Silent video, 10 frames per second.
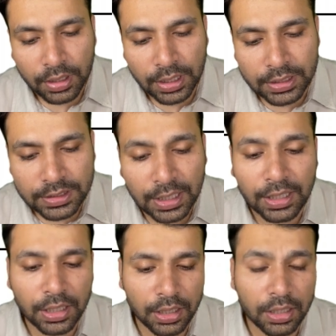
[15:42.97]

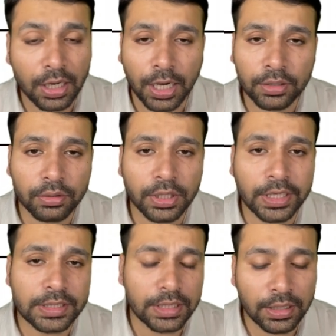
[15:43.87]
extended right or an
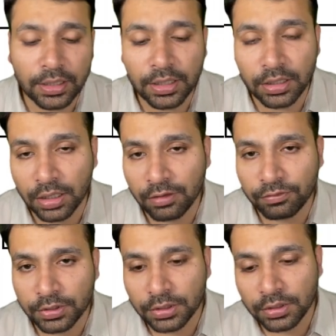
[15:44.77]
extended
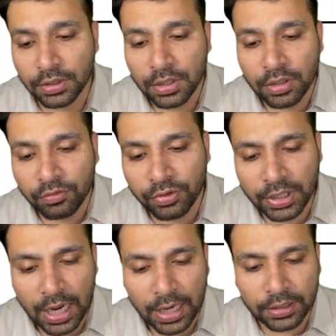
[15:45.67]
left, where
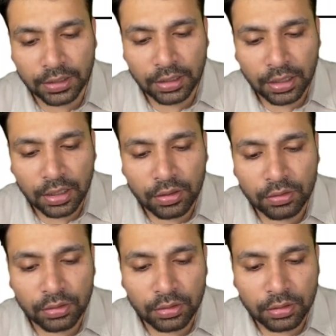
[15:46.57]
either
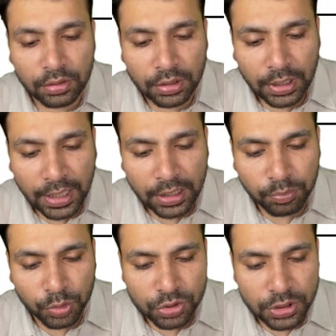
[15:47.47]
a right
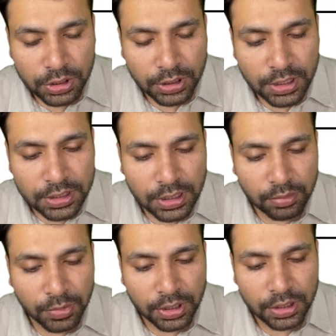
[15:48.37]
posterior
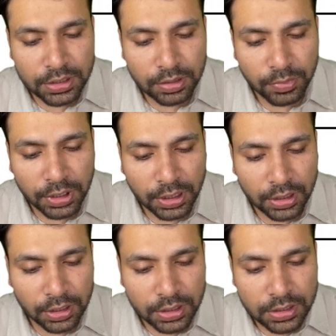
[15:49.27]
segment is remaining
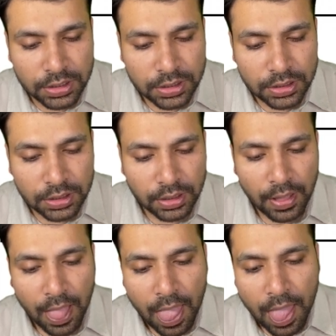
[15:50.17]
in this,
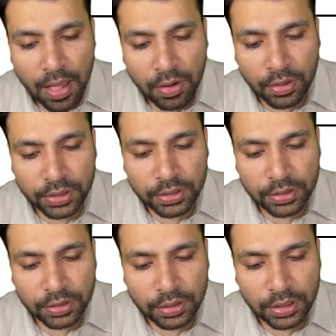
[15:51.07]
or
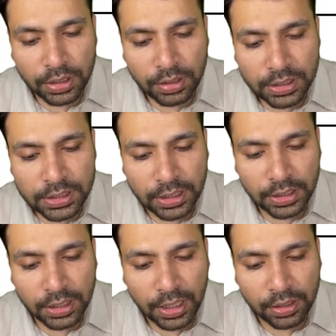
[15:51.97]
in
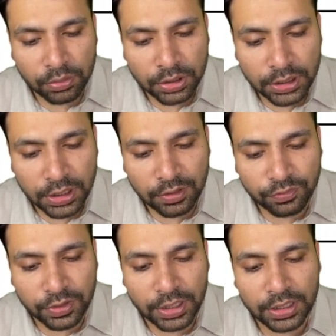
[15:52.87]
extended right only
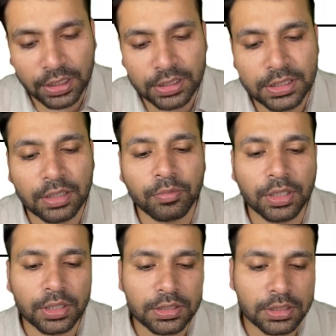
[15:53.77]
left lateral
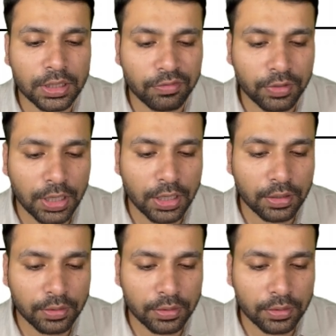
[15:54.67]
segment is the FLR.